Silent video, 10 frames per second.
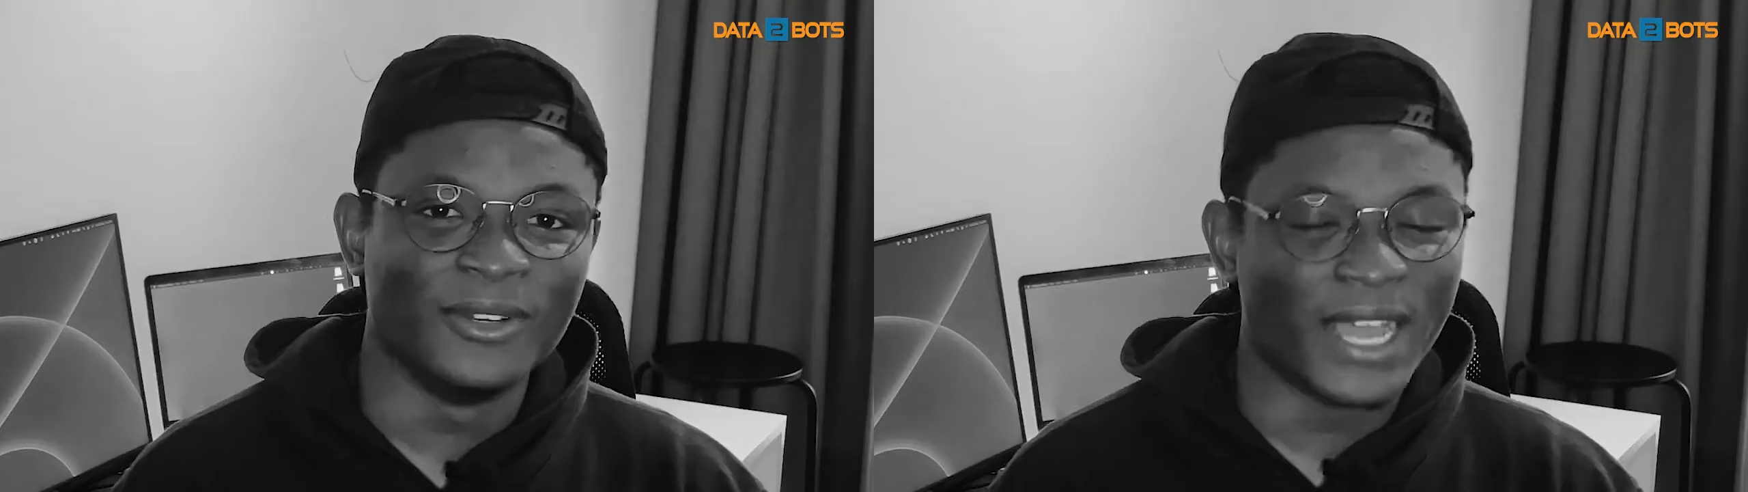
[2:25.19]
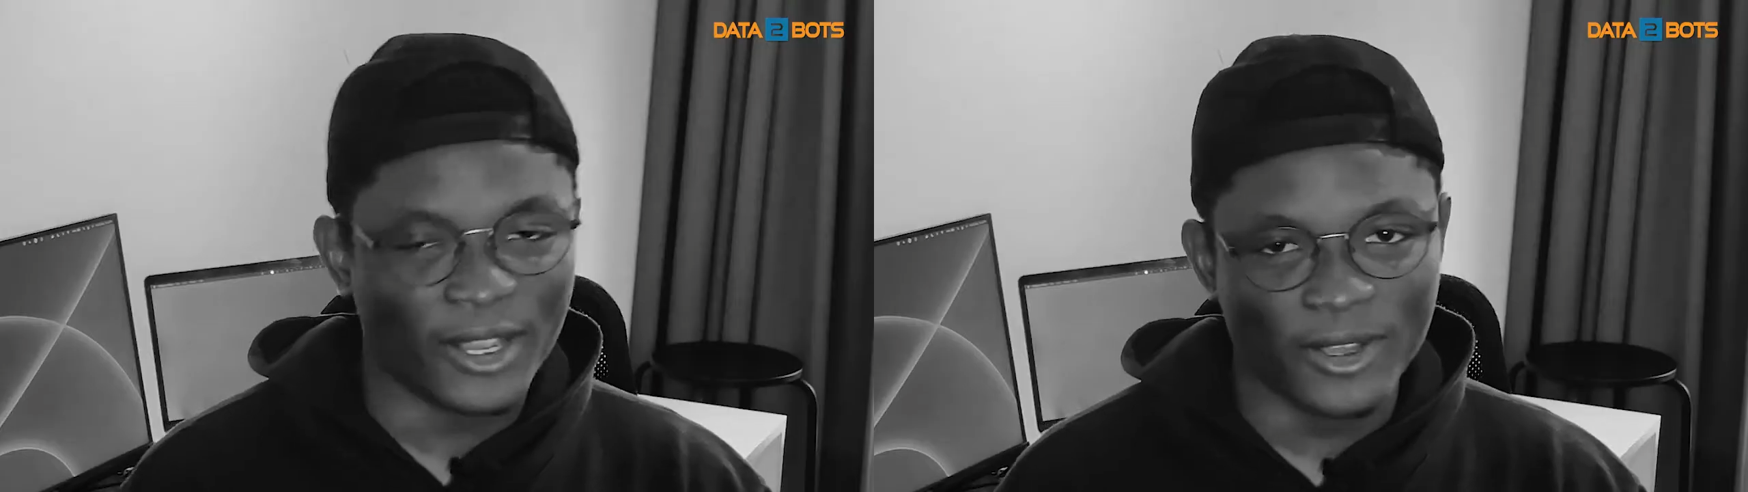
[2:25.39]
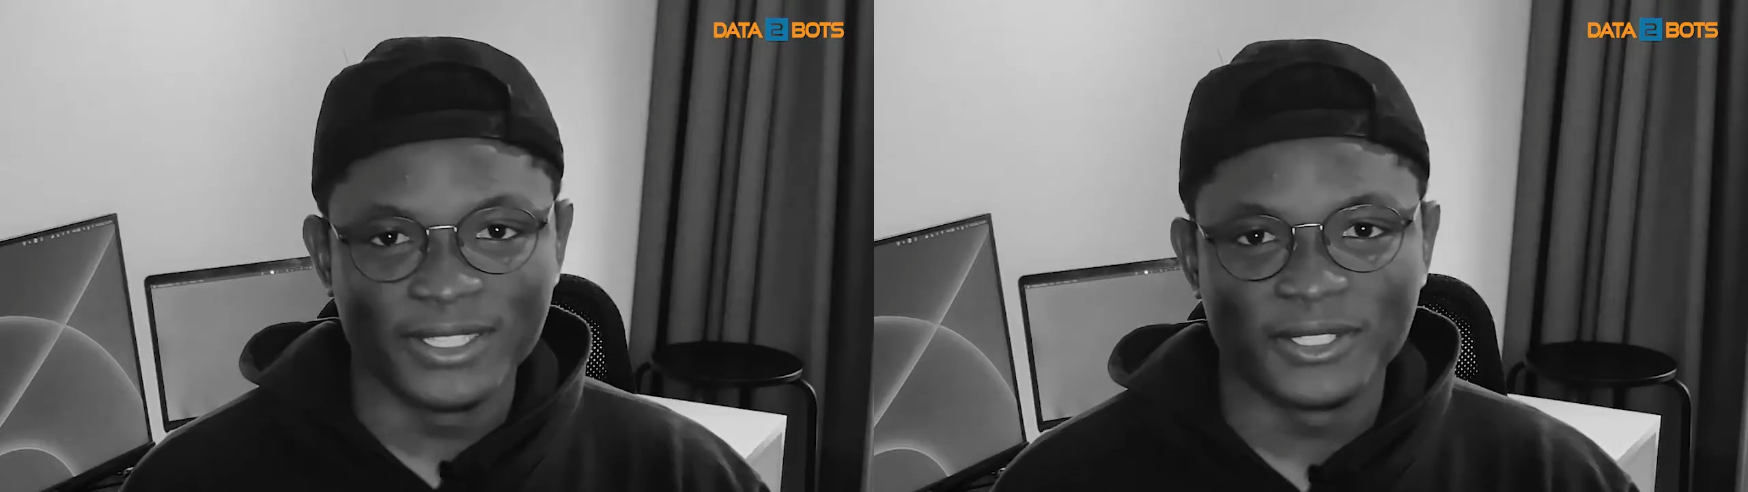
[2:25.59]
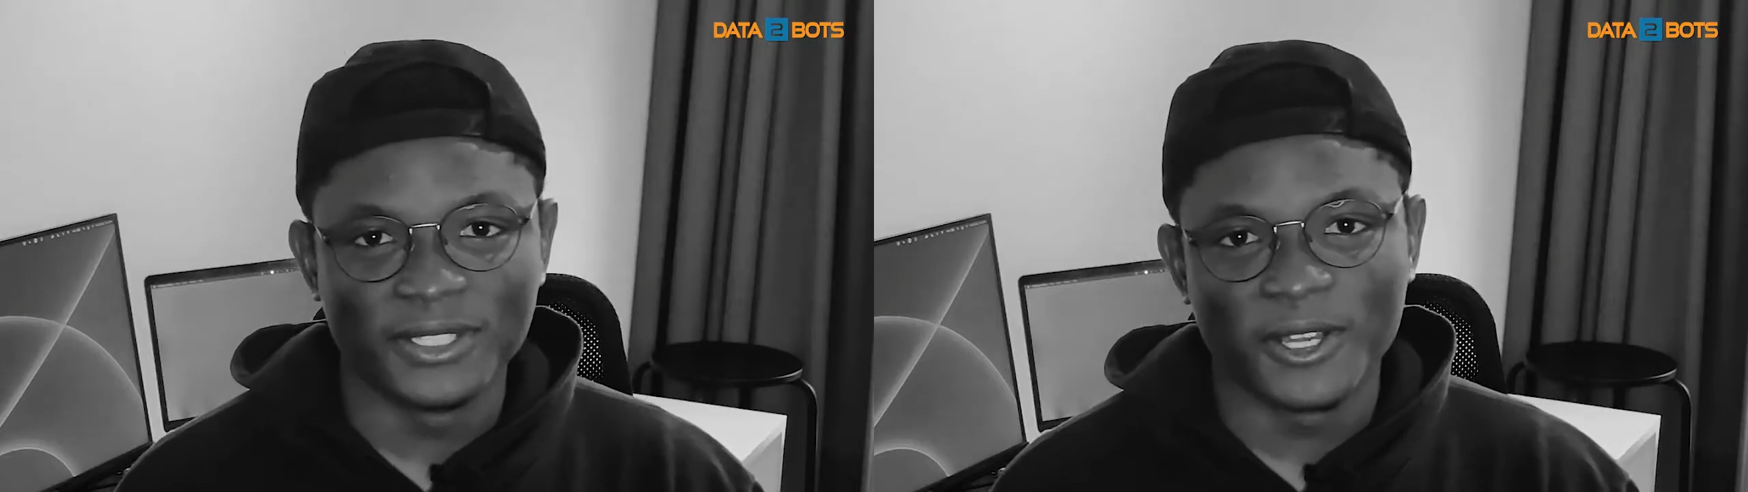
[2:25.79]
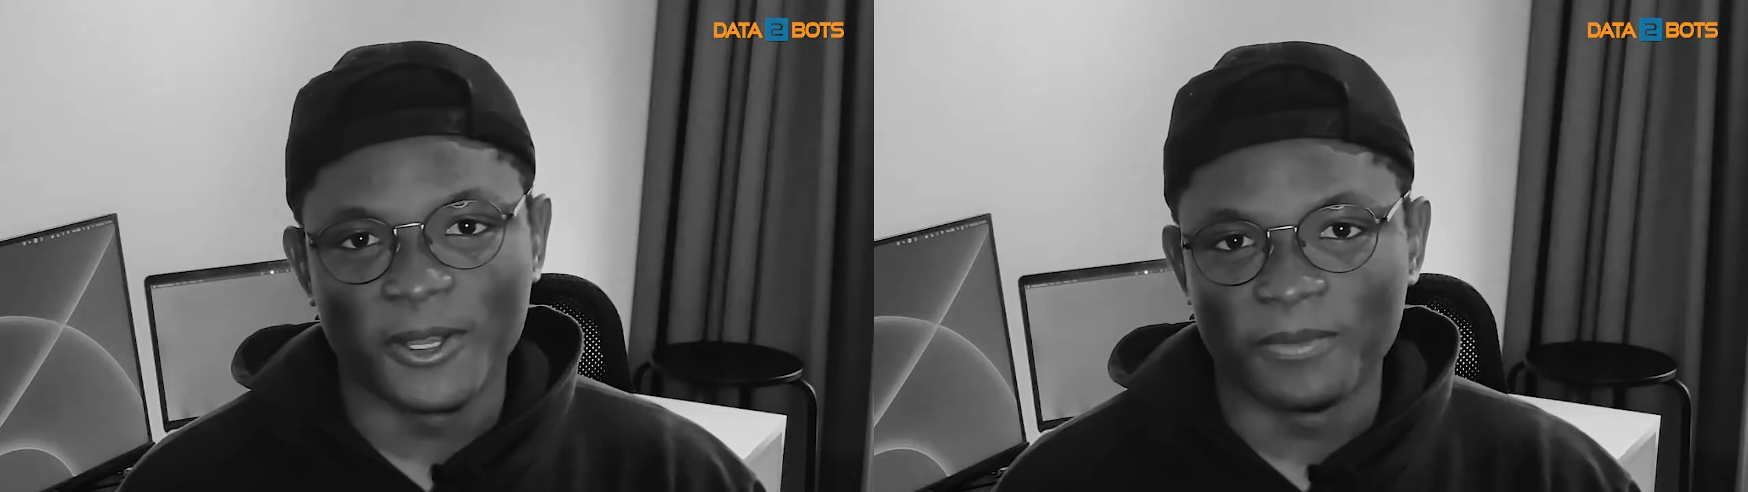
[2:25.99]
I got into the
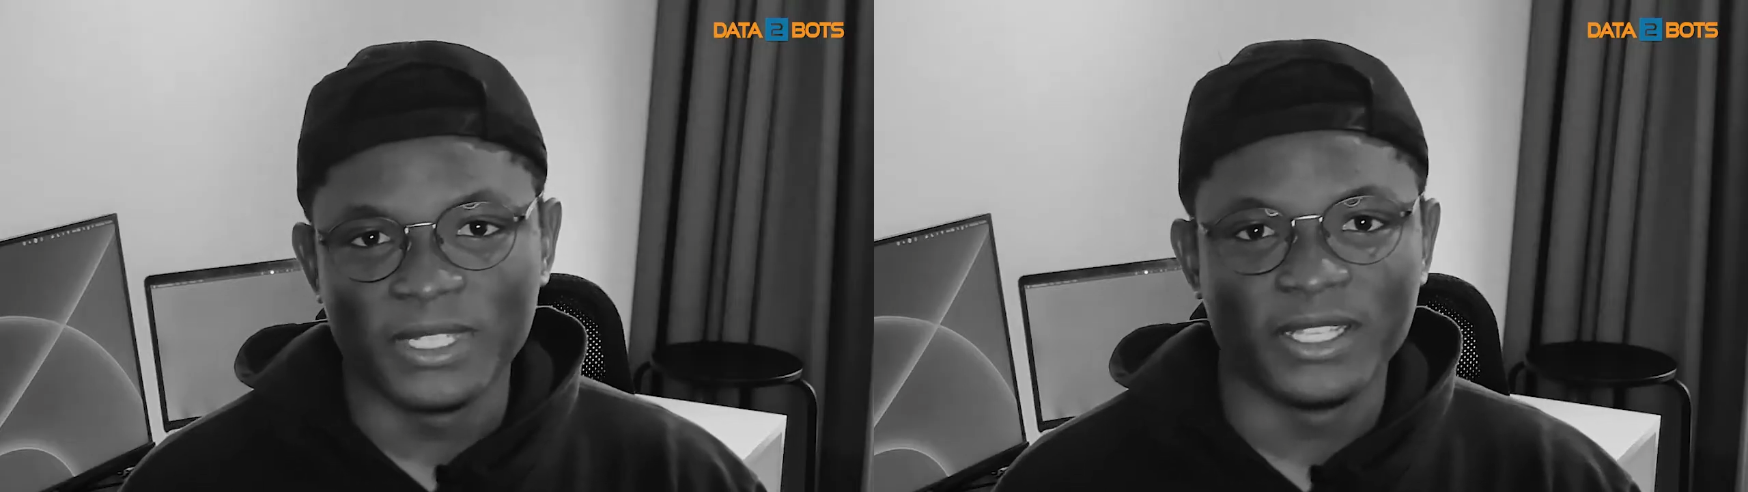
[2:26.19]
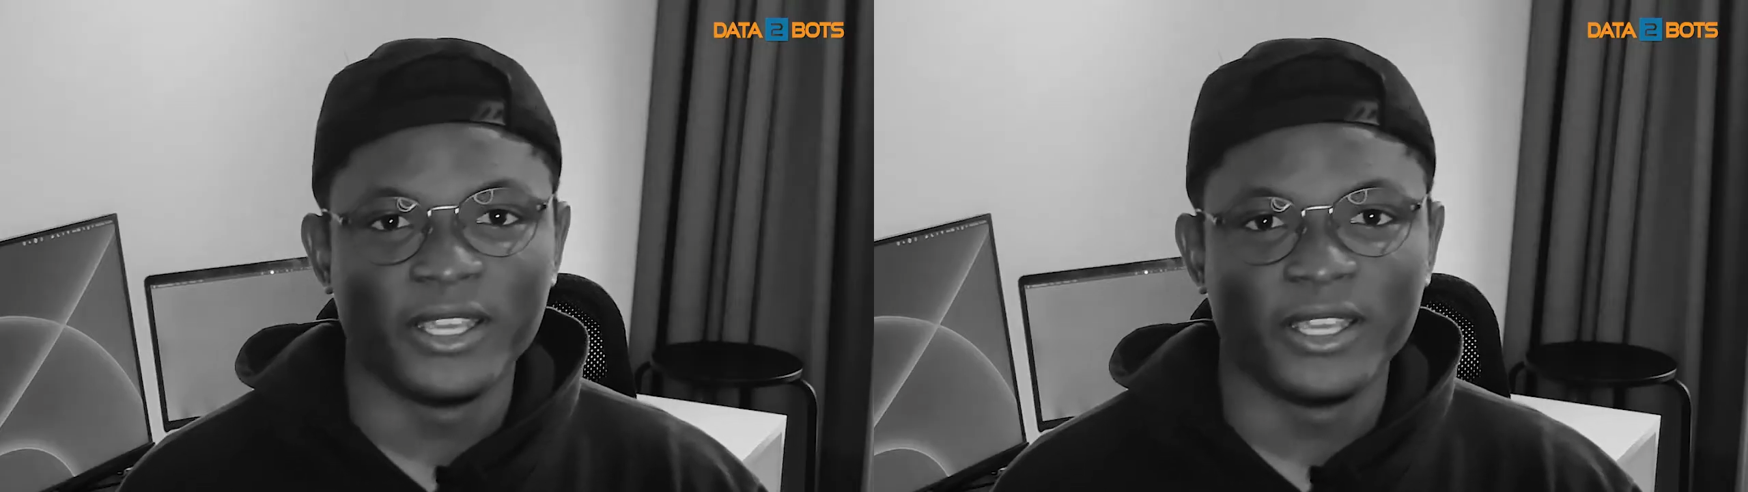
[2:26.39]
company,